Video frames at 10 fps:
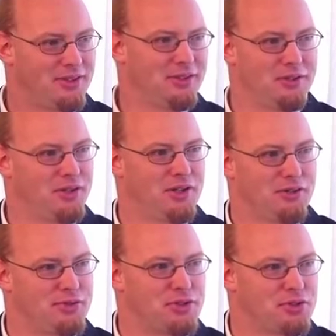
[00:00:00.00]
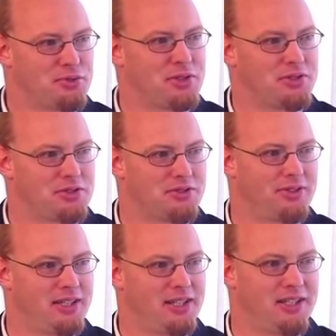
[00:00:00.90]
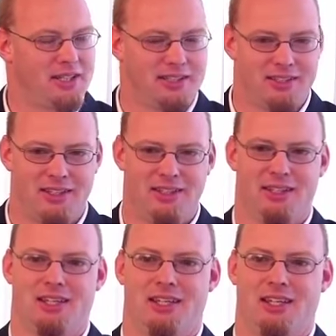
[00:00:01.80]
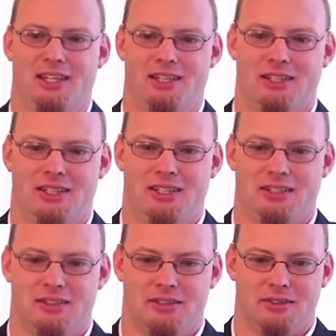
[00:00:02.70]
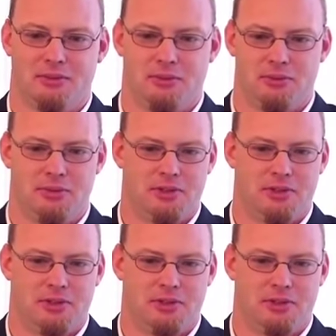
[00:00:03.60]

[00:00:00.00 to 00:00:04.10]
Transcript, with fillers: all artificial sweeteners of any kind, and uh, w